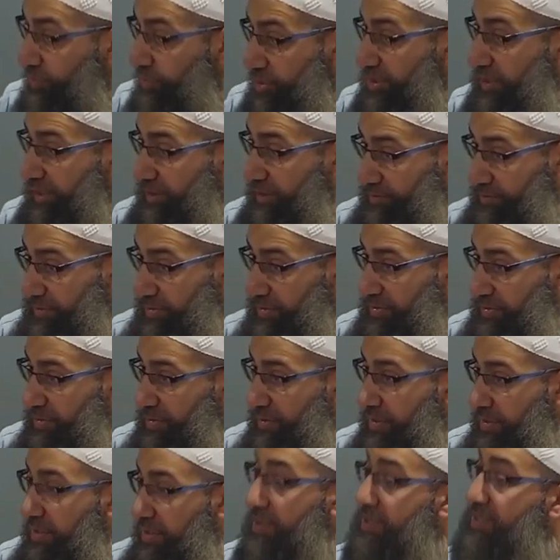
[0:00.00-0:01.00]
Muslims,
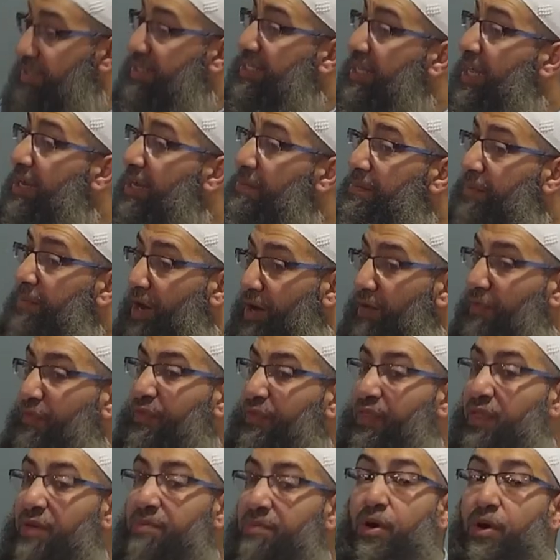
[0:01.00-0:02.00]
some
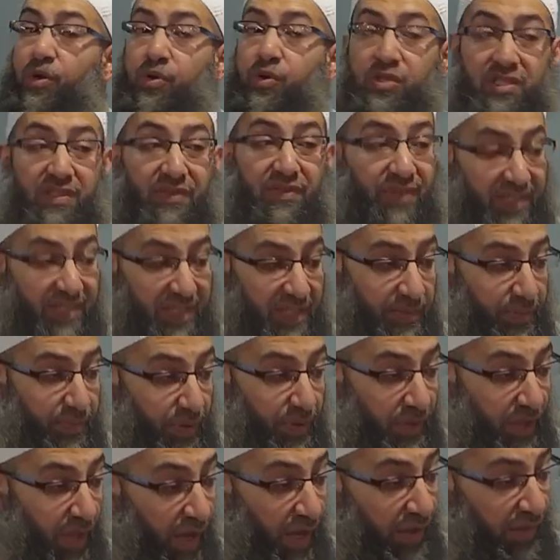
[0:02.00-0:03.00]
of the most
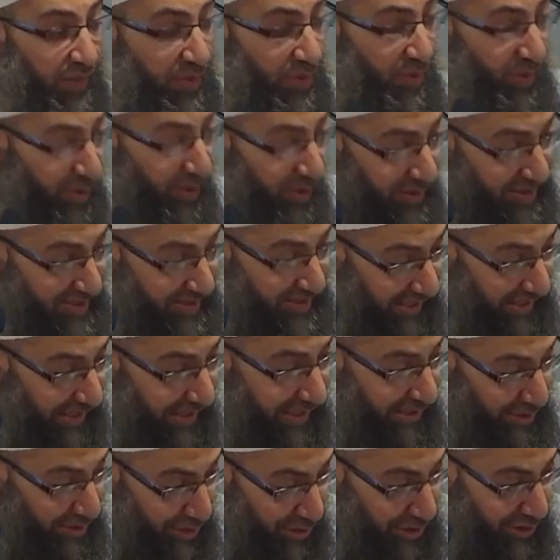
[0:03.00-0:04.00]
visible on the world
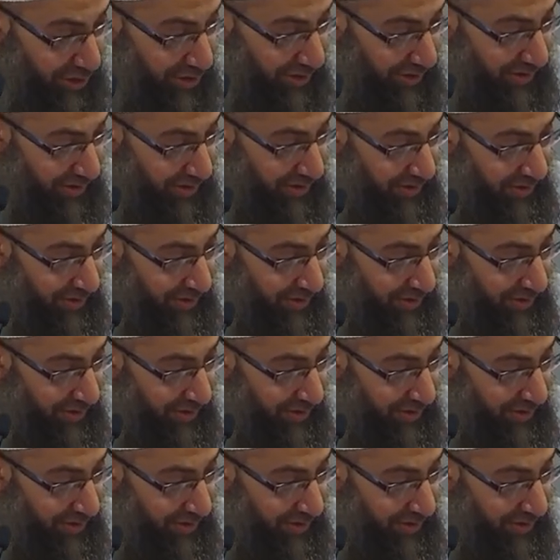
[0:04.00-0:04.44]
stage